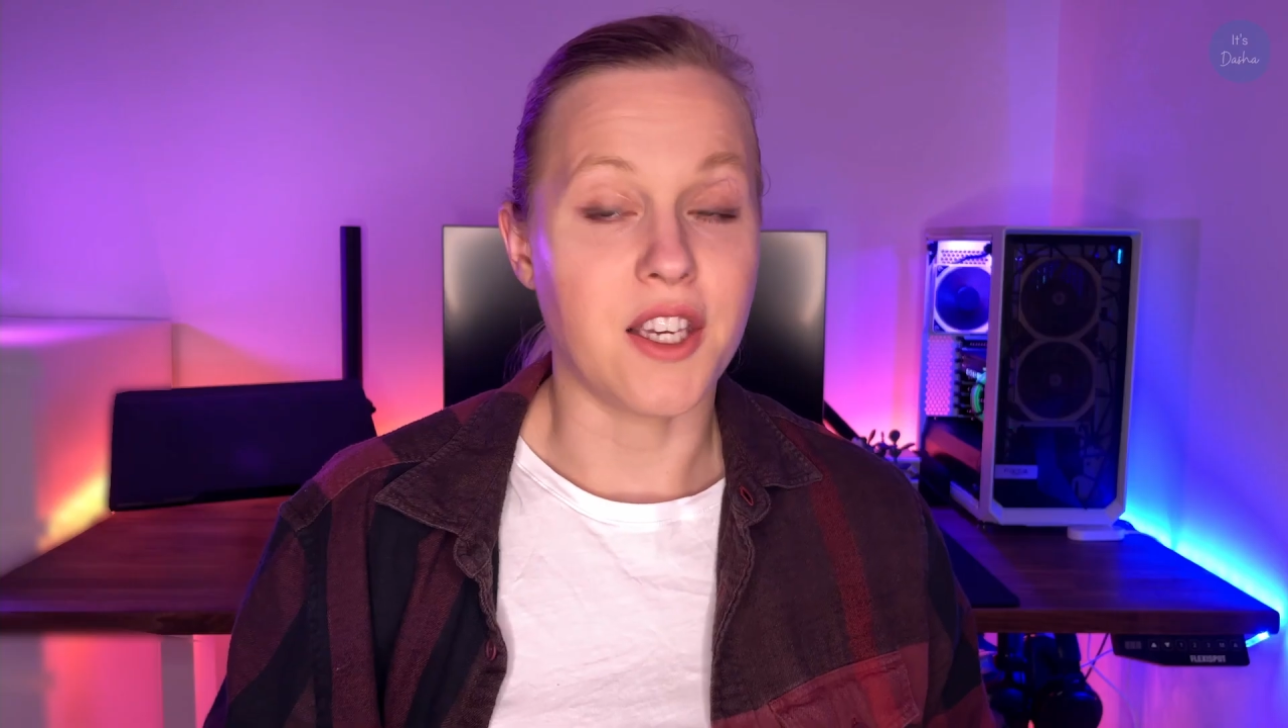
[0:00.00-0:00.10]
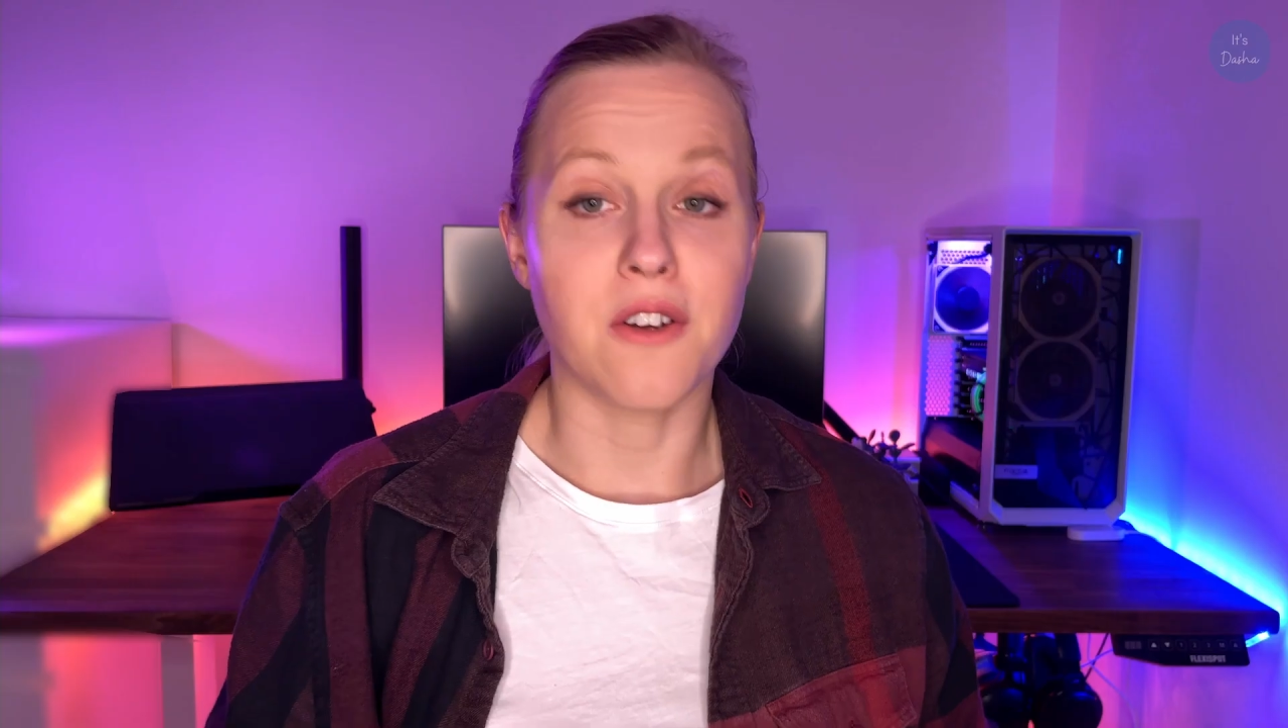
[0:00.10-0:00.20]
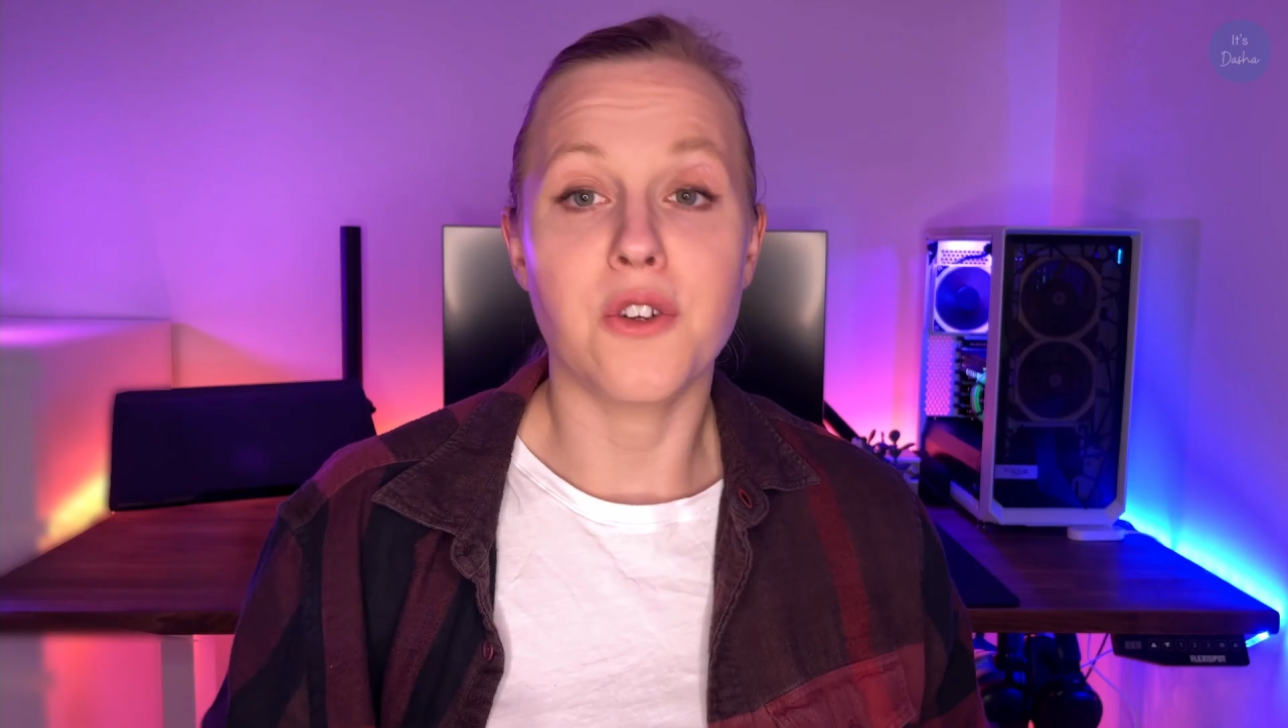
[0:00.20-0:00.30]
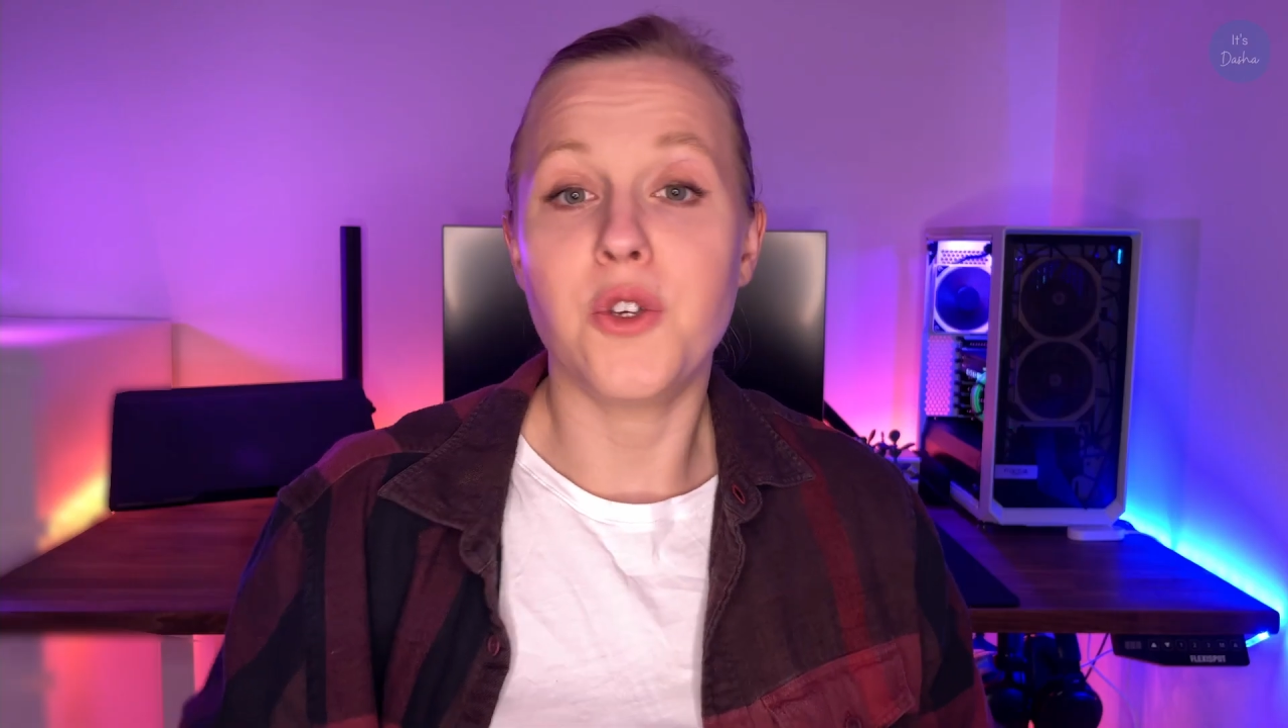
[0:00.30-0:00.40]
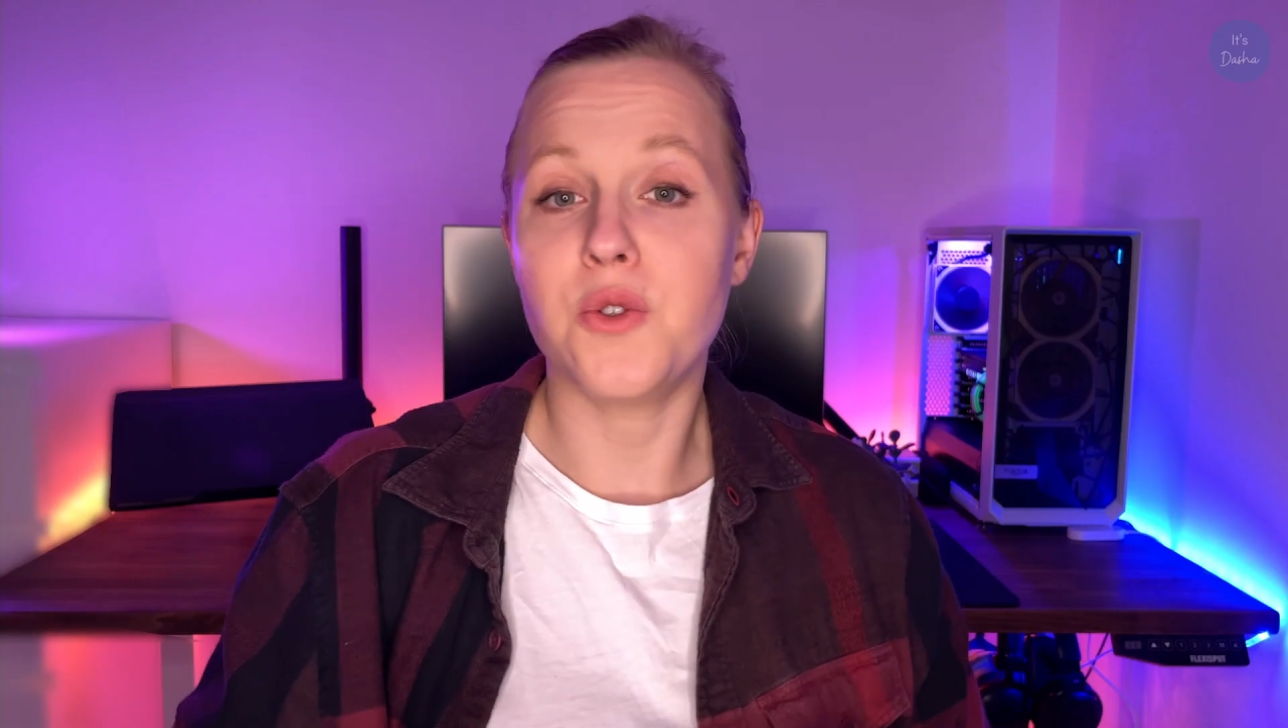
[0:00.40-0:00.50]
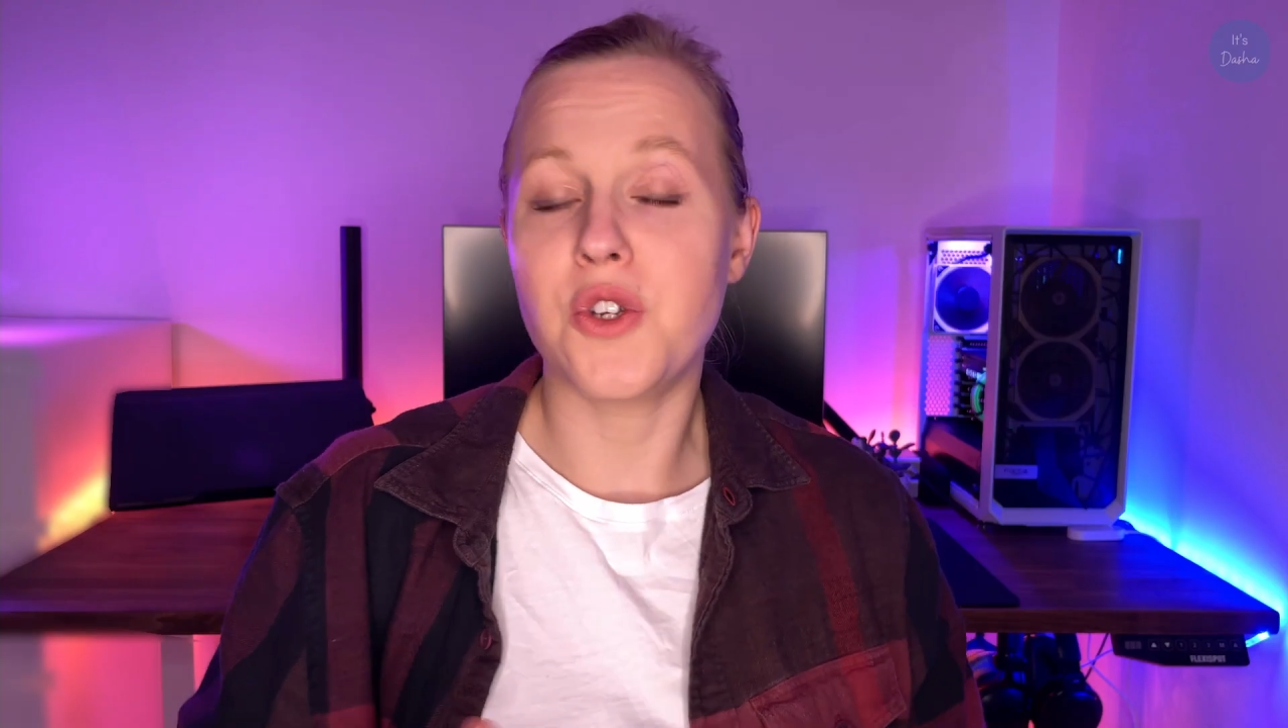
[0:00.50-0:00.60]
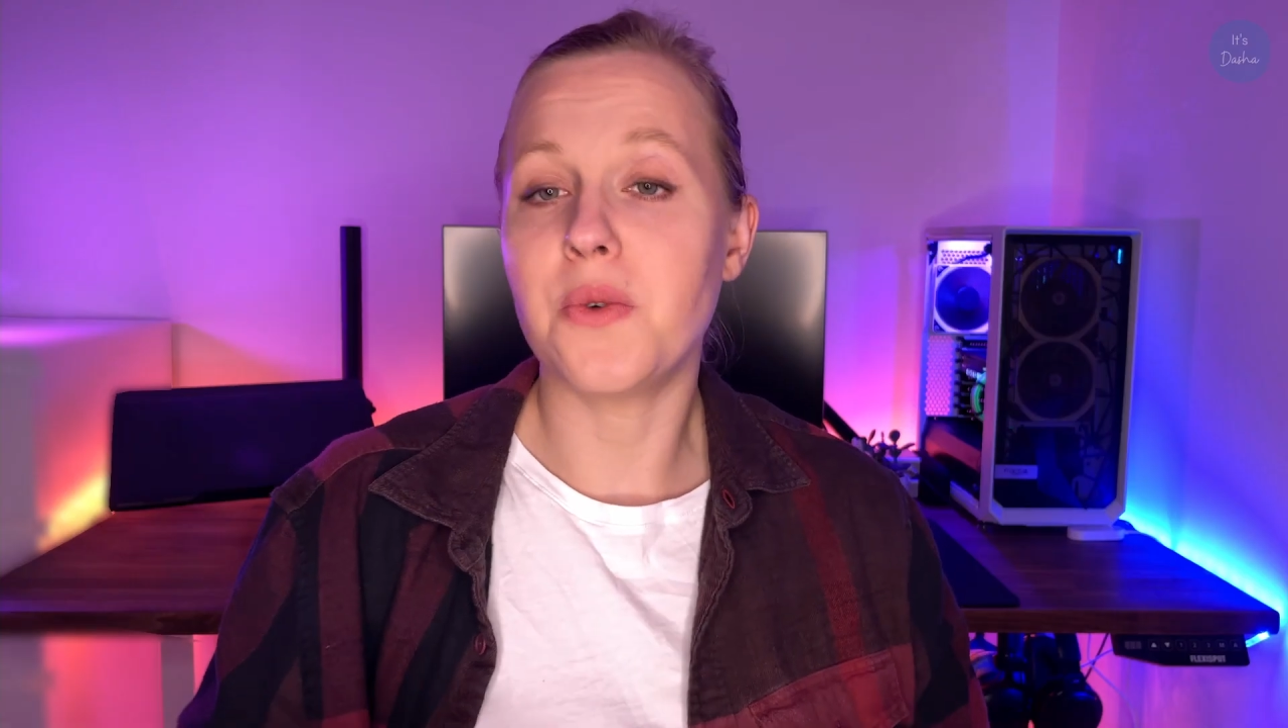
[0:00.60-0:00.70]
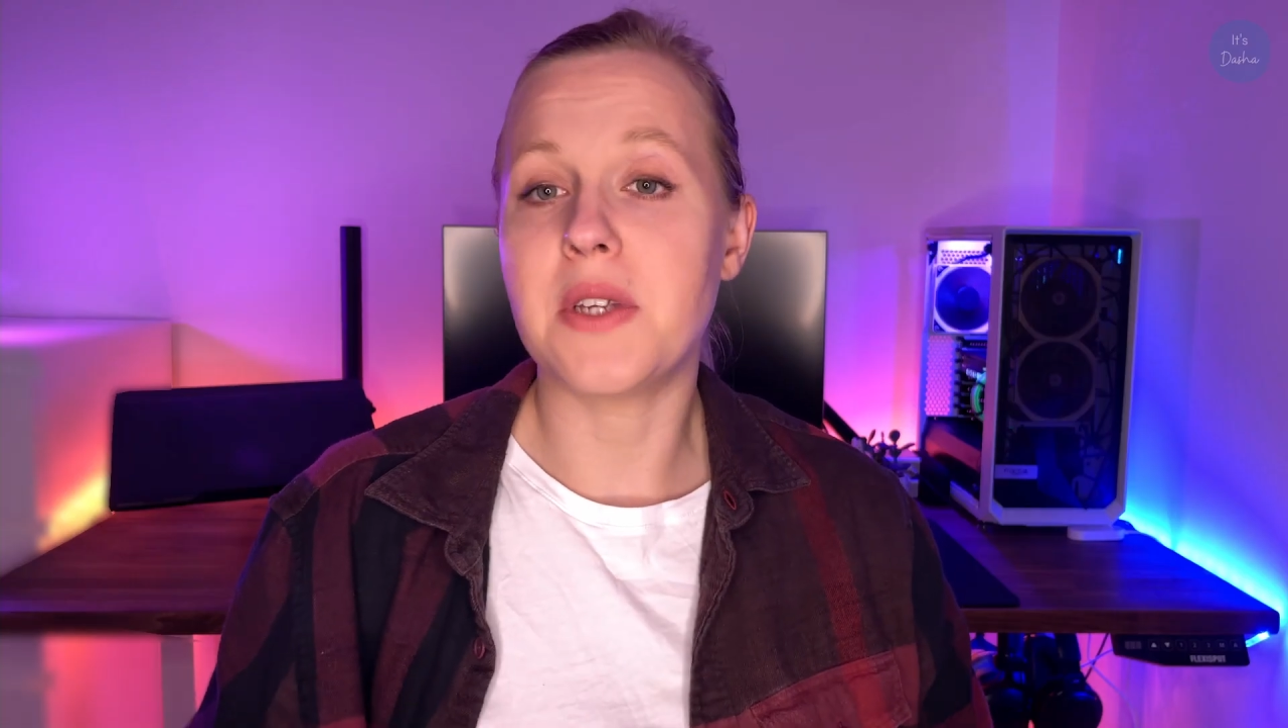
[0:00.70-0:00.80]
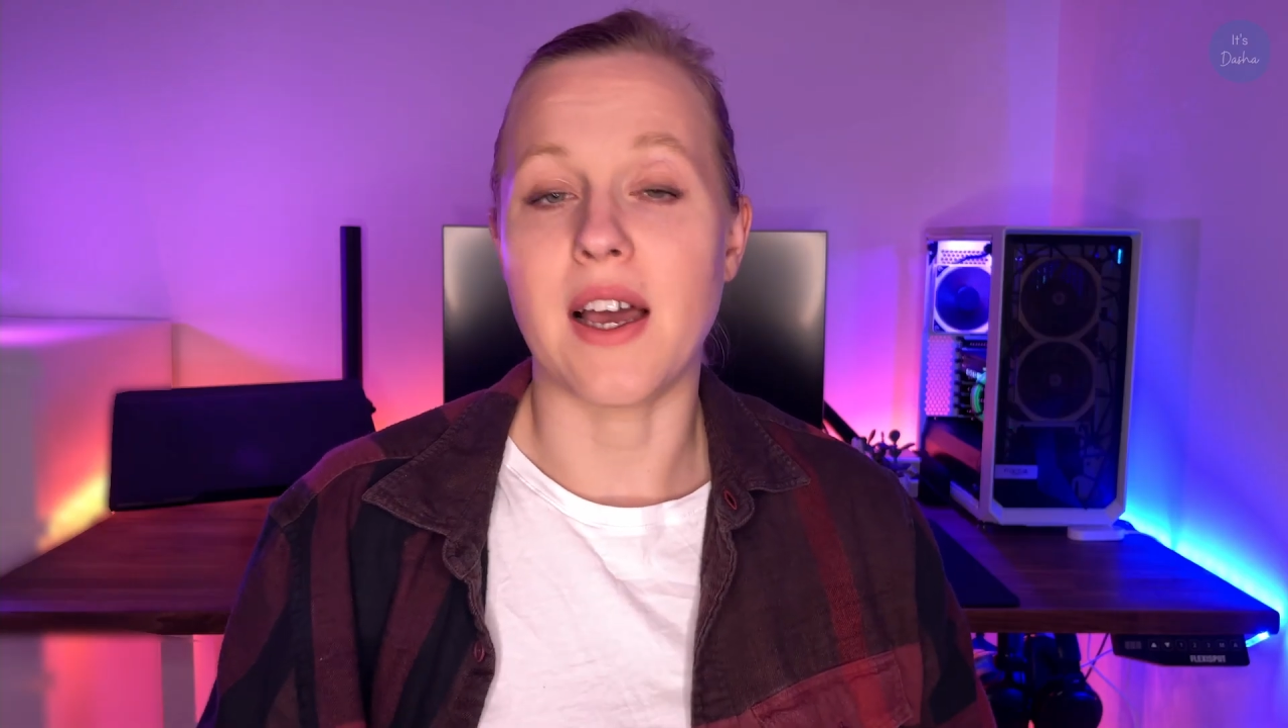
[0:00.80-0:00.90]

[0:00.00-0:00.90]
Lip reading: you don't